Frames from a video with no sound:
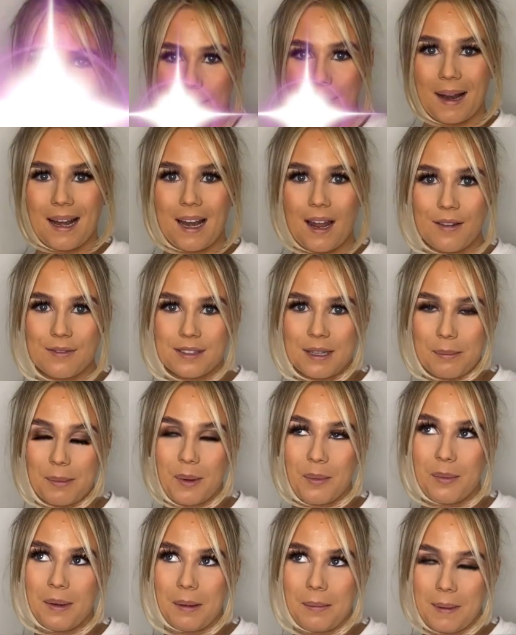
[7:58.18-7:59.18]
my loves, I'm a
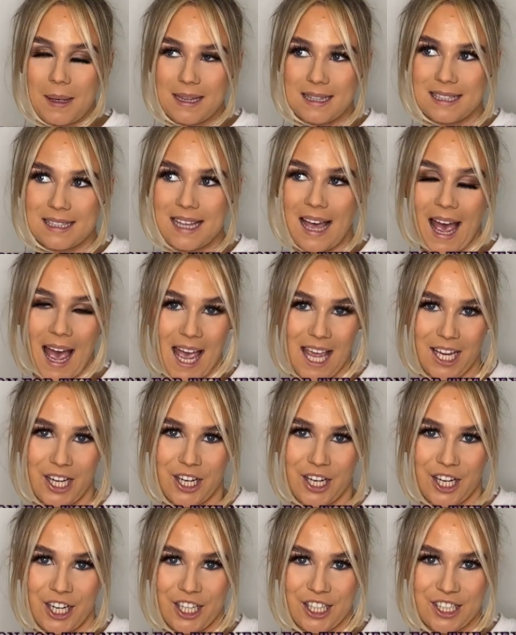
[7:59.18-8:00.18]
wee bit
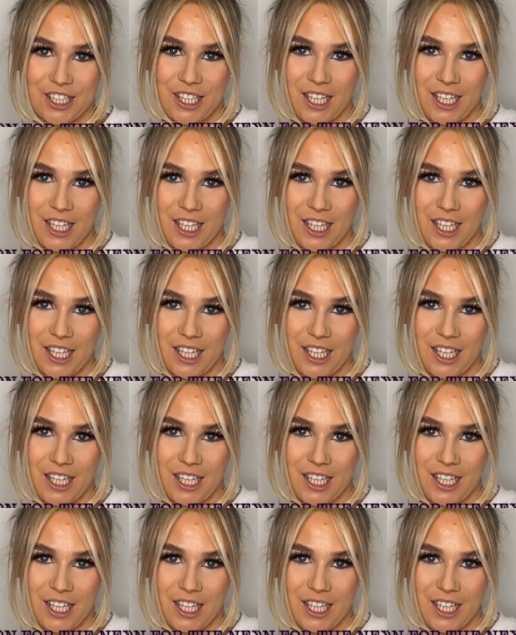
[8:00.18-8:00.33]
tired.